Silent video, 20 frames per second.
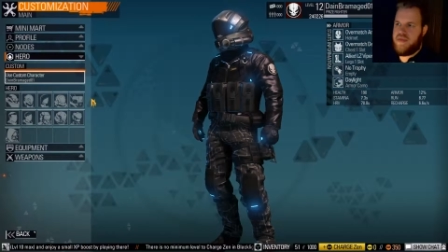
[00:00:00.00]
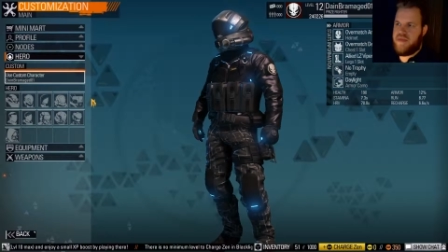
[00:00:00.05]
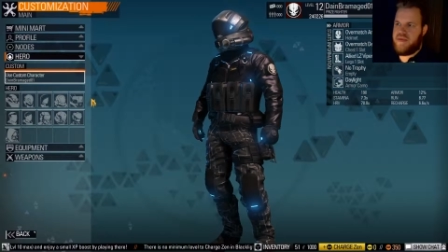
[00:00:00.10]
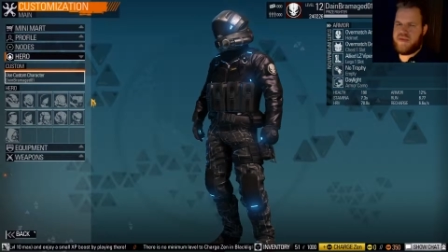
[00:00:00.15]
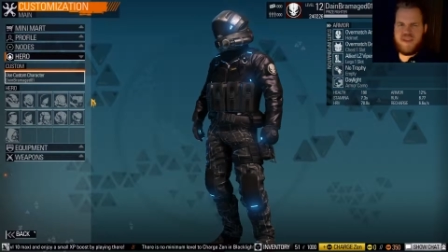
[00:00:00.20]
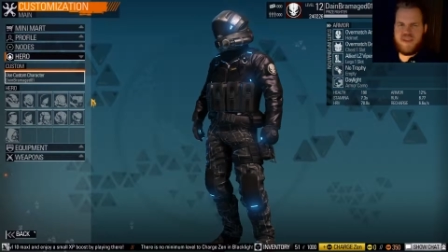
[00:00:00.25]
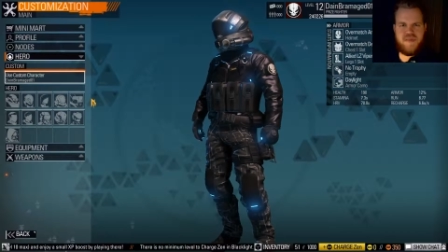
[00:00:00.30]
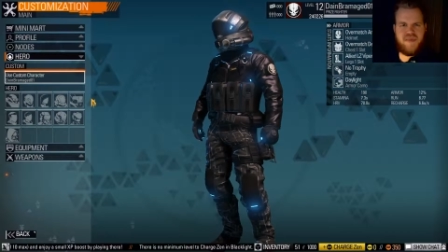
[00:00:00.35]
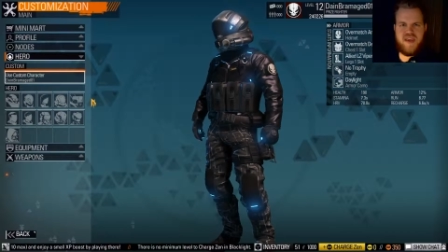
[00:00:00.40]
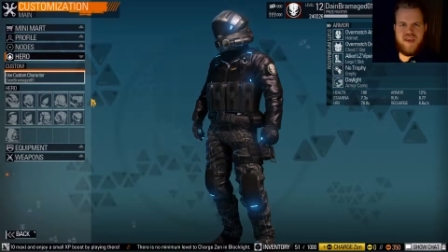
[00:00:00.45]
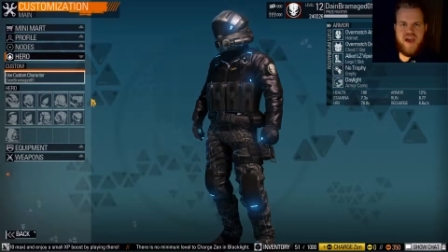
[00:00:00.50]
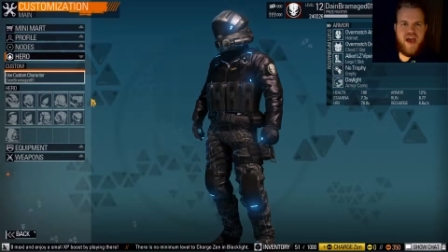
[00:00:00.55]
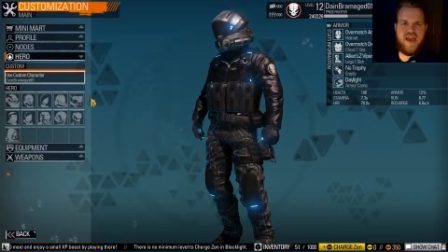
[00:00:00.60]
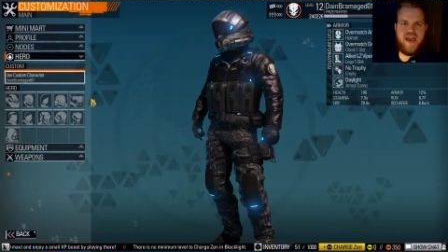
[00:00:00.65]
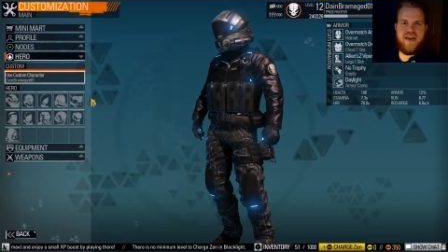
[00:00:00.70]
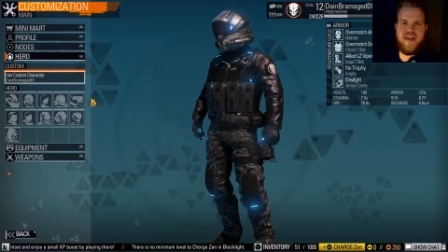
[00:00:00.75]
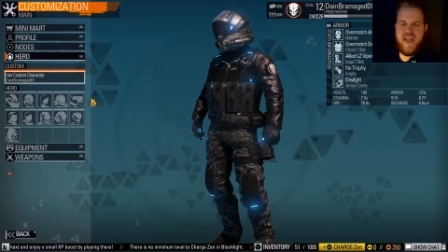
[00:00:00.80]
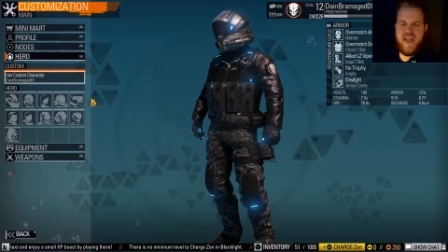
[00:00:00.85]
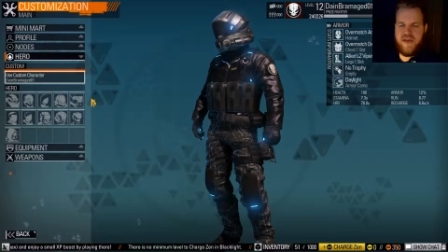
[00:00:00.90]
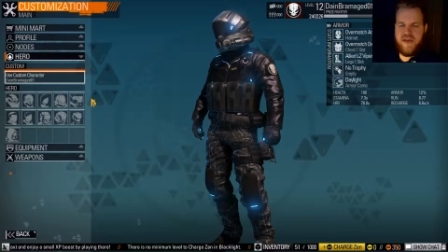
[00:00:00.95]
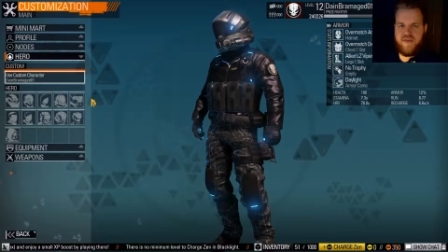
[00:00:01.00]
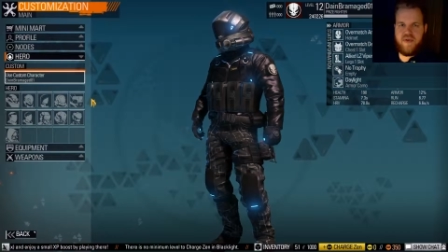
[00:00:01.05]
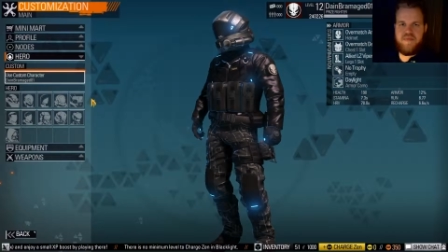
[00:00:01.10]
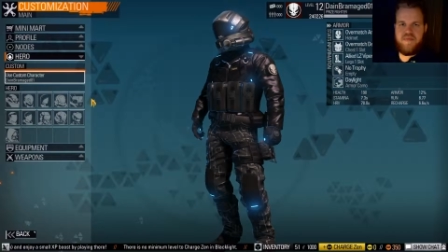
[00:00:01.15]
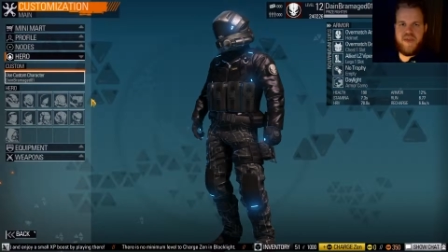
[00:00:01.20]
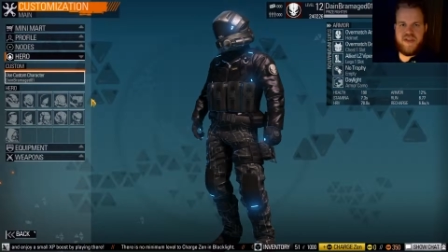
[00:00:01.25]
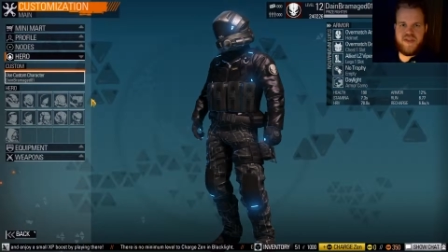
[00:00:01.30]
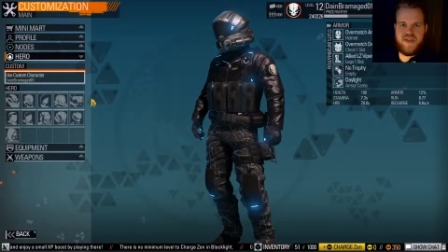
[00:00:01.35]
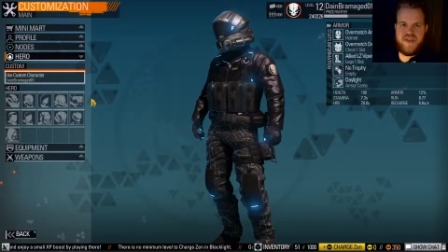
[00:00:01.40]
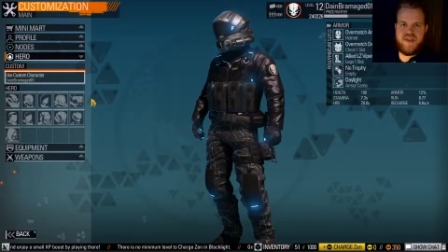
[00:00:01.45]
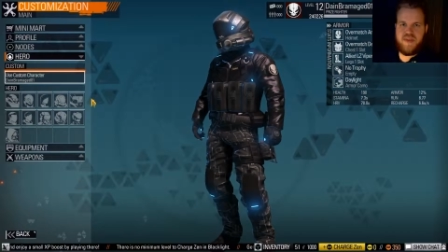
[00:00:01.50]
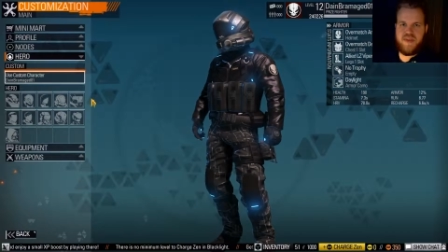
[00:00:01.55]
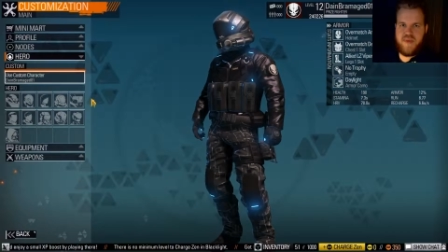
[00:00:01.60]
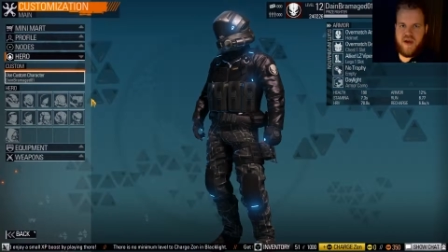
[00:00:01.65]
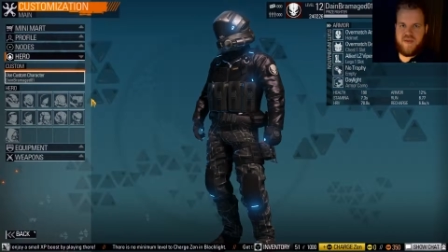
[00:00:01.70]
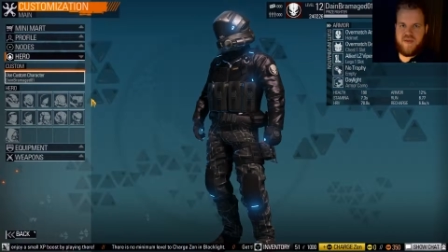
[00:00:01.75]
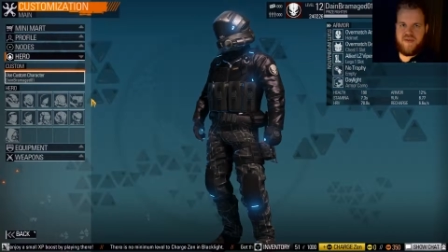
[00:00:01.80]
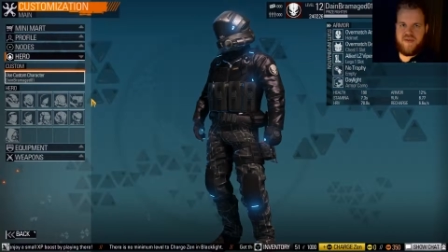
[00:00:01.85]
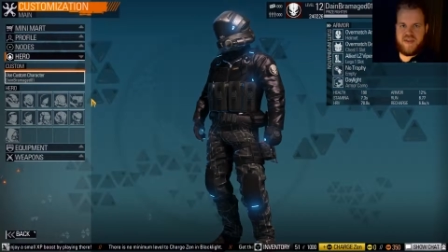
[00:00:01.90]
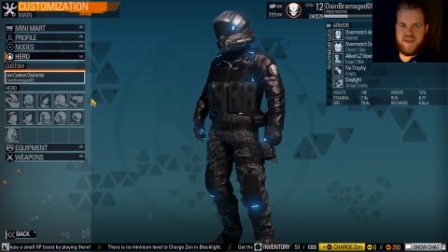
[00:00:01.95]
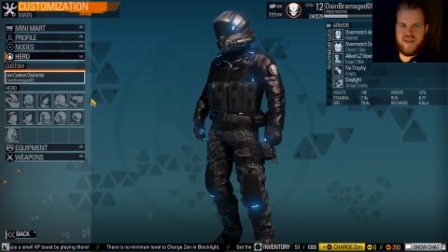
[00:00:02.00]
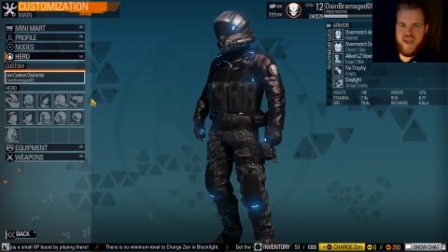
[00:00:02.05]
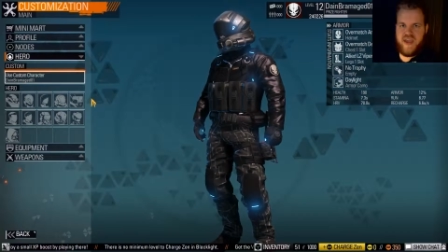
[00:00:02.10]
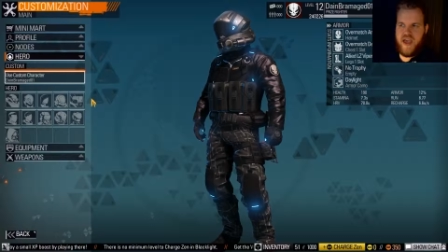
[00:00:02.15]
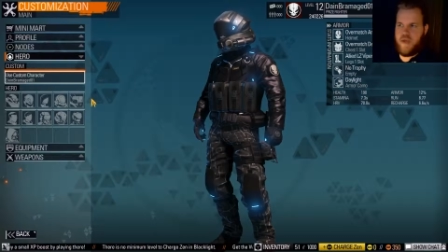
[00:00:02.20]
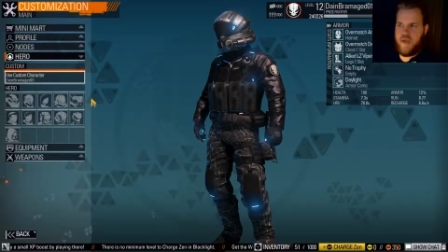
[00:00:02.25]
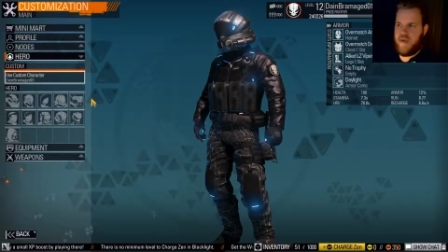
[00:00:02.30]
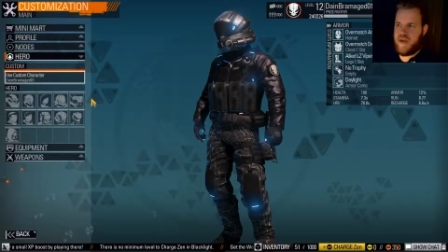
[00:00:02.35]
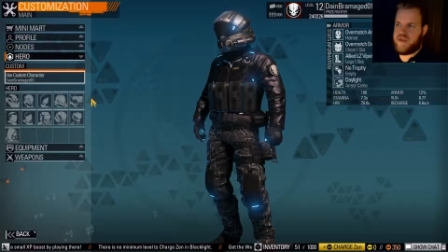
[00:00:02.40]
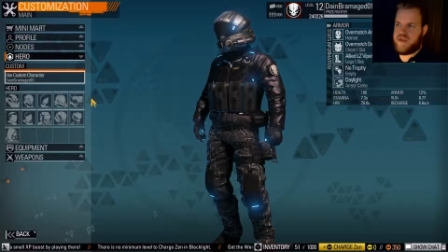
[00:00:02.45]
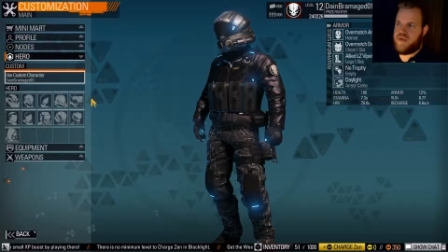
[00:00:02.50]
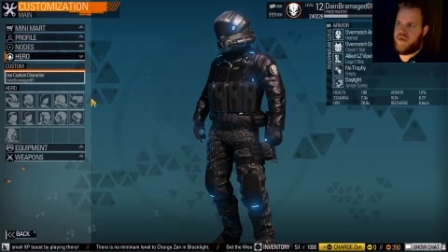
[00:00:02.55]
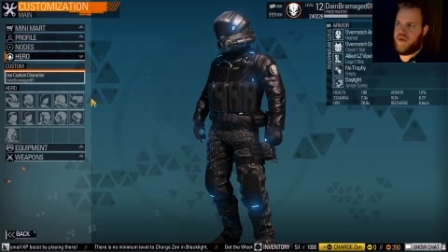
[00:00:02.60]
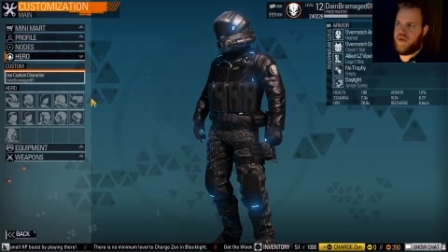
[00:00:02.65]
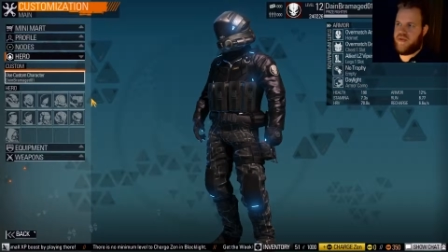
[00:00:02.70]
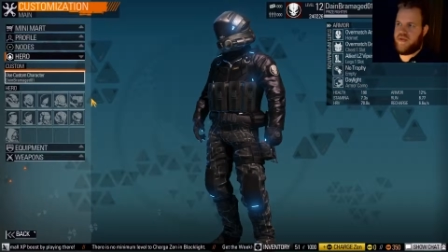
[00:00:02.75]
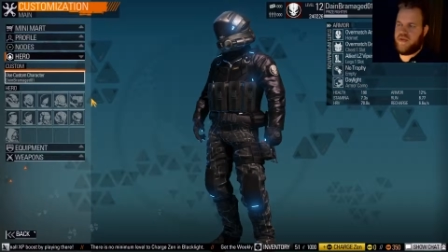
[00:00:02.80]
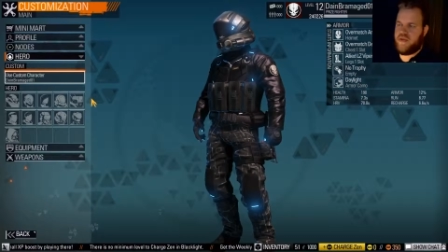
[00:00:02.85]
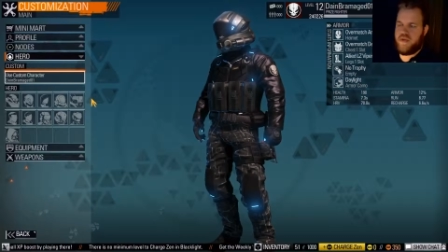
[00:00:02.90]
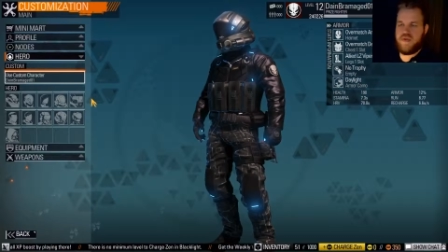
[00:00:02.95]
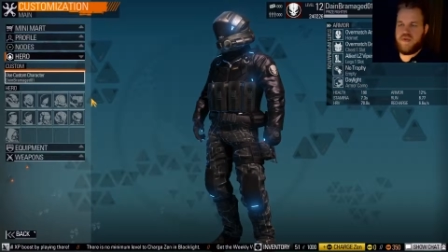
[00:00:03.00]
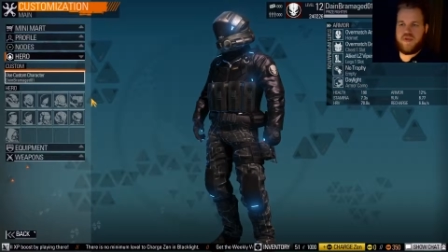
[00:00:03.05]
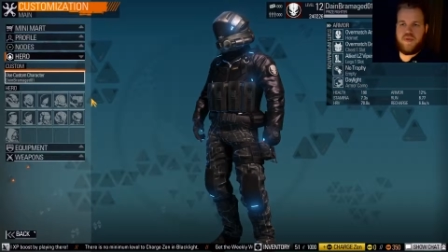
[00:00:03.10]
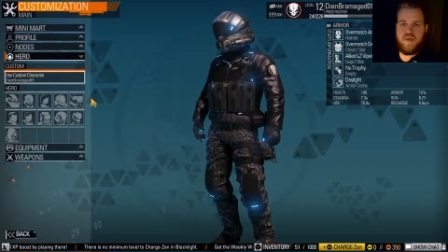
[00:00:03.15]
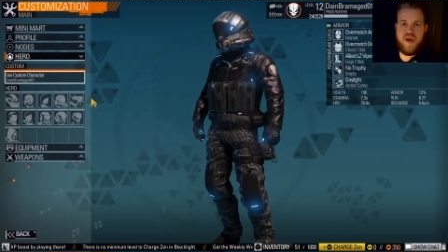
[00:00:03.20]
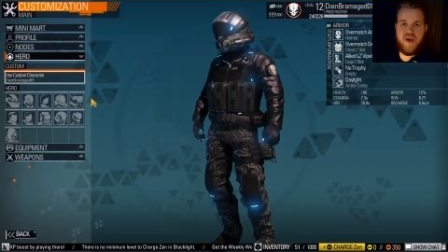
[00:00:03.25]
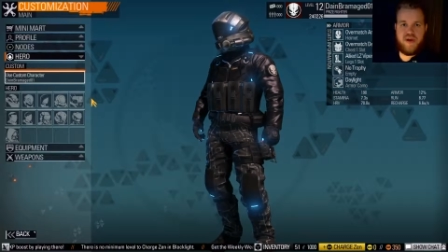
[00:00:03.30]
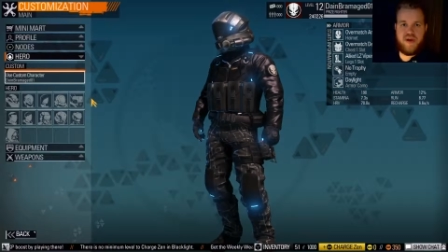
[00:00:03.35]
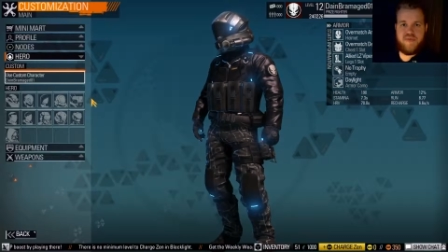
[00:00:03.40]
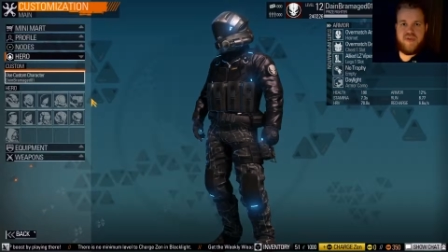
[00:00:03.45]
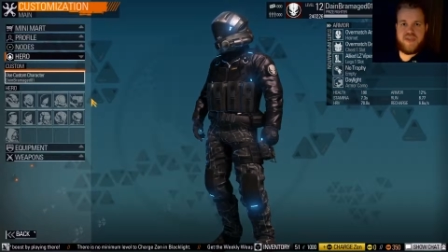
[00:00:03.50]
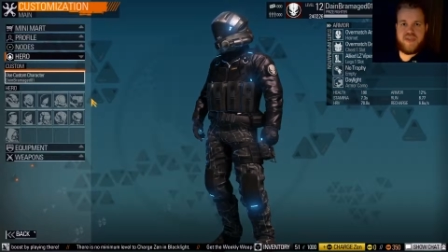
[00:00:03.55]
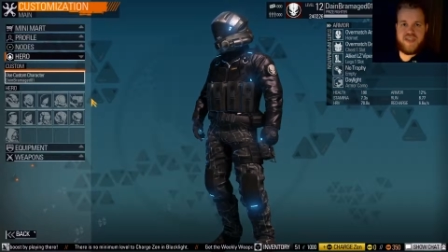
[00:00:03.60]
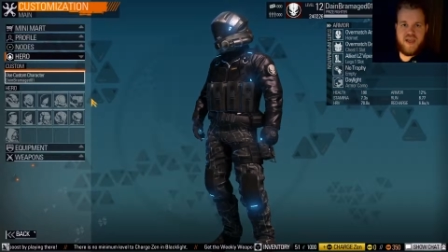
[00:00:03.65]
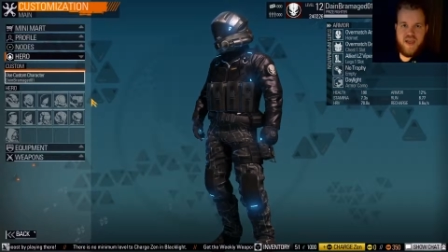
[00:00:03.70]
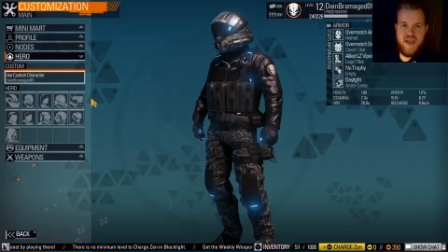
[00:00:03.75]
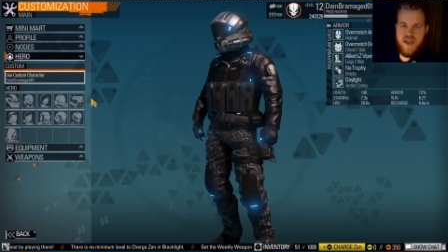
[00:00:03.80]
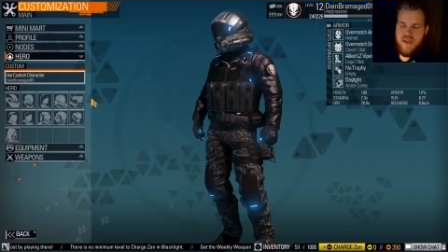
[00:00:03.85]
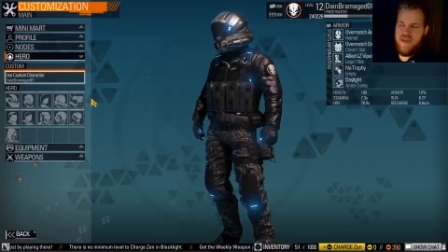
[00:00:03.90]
there's something I never mentioned about this game, and it's a rather crucial part of it.